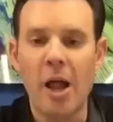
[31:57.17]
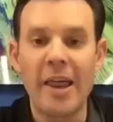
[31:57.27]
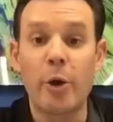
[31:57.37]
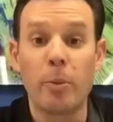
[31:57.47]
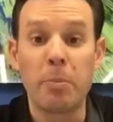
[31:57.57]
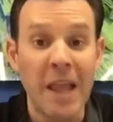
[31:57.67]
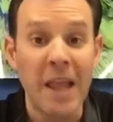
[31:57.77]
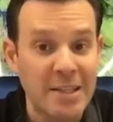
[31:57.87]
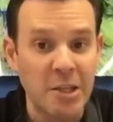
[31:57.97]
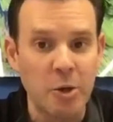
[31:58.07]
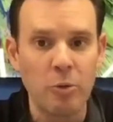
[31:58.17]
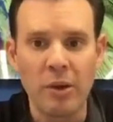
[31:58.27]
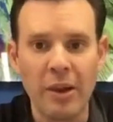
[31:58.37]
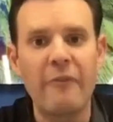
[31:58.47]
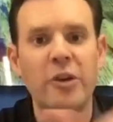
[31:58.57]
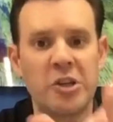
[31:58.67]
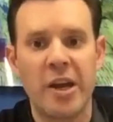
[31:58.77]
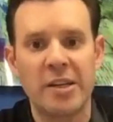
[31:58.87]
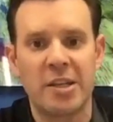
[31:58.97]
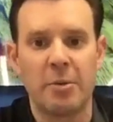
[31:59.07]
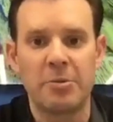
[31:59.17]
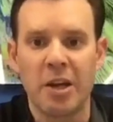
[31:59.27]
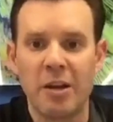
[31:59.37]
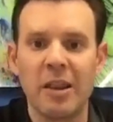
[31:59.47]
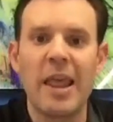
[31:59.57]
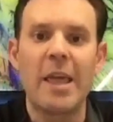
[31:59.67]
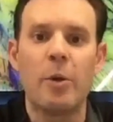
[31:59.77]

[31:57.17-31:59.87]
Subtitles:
it replace you. Leverage it to lay you